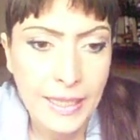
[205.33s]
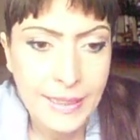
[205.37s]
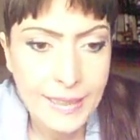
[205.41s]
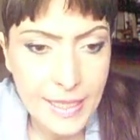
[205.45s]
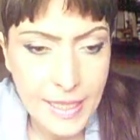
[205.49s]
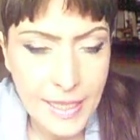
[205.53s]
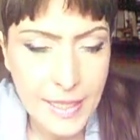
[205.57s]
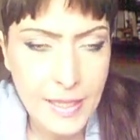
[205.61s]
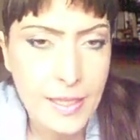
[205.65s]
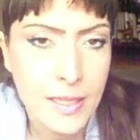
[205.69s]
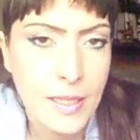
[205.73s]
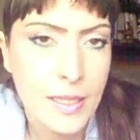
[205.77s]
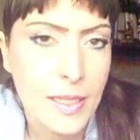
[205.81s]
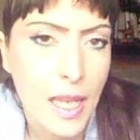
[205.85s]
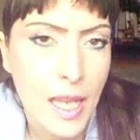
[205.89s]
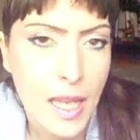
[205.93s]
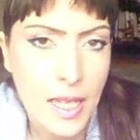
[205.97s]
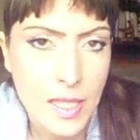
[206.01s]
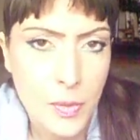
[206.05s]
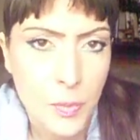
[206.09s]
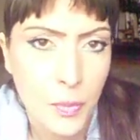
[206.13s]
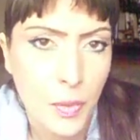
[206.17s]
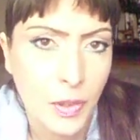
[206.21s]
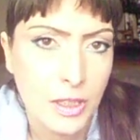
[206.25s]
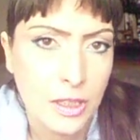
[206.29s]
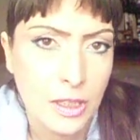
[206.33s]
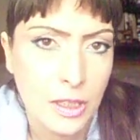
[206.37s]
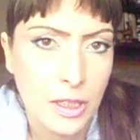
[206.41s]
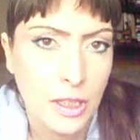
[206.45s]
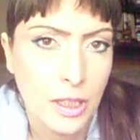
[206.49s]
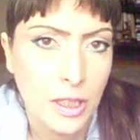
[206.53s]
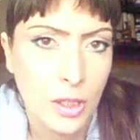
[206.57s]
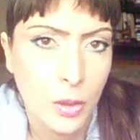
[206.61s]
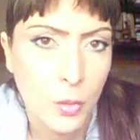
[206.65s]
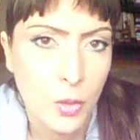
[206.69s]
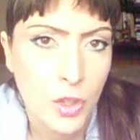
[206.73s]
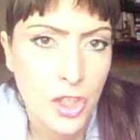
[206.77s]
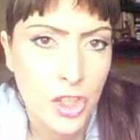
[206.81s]
This is the aspect
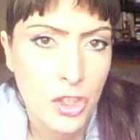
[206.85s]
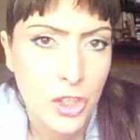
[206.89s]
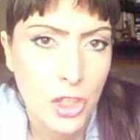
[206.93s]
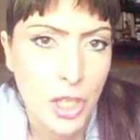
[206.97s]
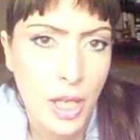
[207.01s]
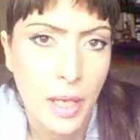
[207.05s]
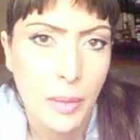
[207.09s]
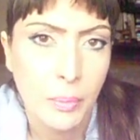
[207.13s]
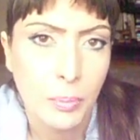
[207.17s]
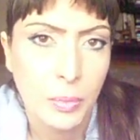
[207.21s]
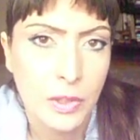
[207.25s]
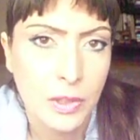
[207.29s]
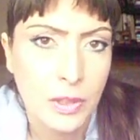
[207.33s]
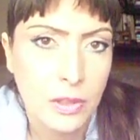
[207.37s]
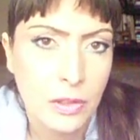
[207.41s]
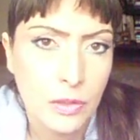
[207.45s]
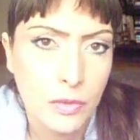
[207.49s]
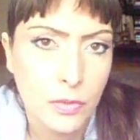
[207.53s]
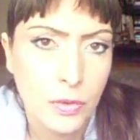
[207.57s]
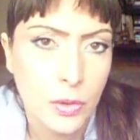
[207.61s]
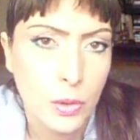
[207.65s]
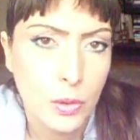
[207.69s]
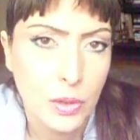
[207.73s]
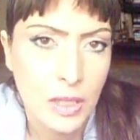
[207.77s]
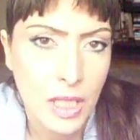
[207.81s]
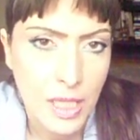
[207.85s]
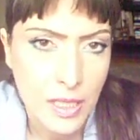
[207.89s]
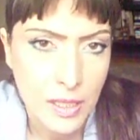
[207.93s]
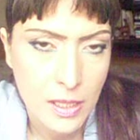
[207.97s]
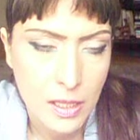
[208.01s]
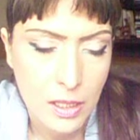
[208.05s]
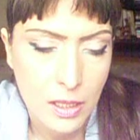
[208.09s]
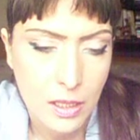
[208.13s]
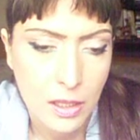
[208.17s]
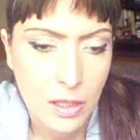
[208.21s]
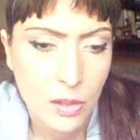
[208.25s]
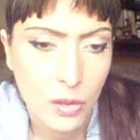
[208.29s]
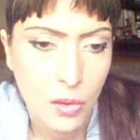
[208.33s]
which happened a few
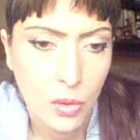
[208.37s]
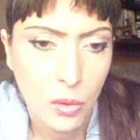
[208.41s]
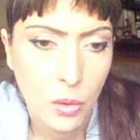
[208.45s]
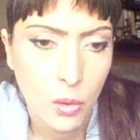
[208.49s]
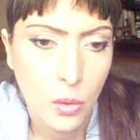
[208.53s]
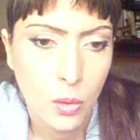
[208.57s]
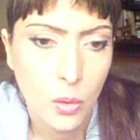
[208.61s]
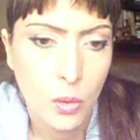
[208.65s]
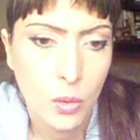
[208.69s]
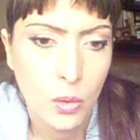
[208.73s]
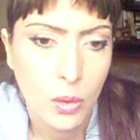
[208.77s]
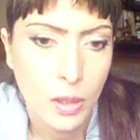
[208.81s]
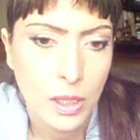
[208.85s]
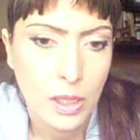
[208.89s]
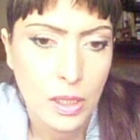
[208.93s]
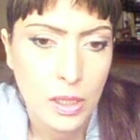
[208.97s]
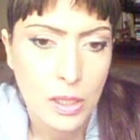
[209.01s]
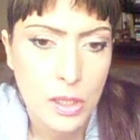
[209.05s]
days ago.